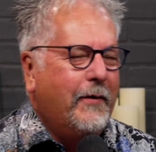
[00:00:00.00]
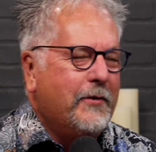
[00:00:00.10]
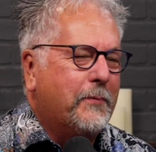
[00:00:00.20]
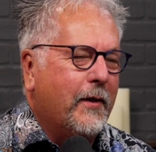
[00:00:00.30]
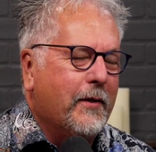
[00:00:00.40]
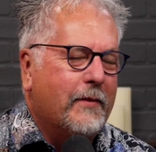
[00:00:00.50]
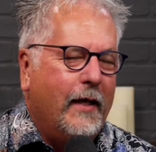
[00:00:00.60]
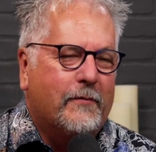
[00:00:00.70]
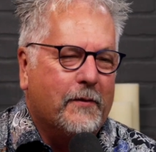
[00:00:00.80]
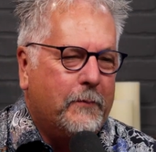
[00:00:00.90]
Anyways, brother,
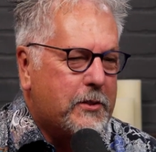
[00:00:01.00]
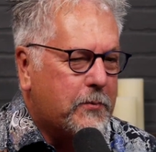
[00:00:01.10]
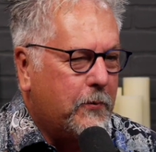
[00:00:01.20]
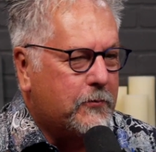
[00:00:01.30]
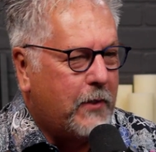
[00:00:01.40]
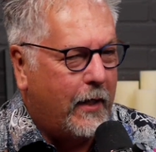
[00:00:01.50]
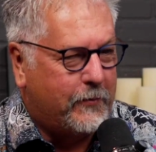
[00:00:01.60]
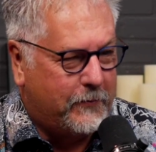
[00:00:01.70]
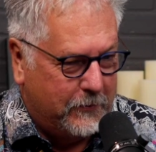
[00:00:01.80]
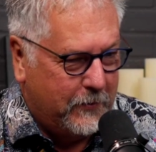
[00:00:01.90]
thanks so much. We'll
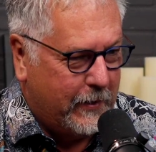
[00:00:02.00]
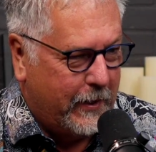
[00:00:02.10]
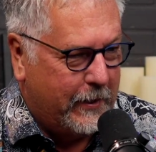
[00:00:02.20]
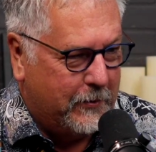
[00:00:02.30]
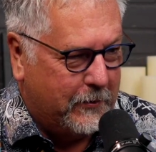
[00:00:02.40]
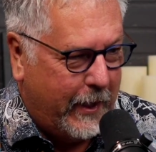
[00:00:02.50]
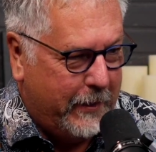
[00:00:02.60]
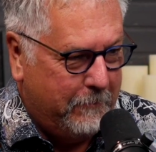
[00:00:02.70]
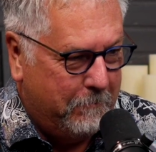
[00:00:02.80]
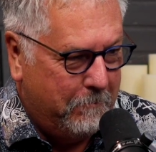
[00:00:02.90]
talk sooner than later,
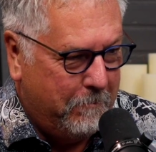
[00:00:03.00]
okay?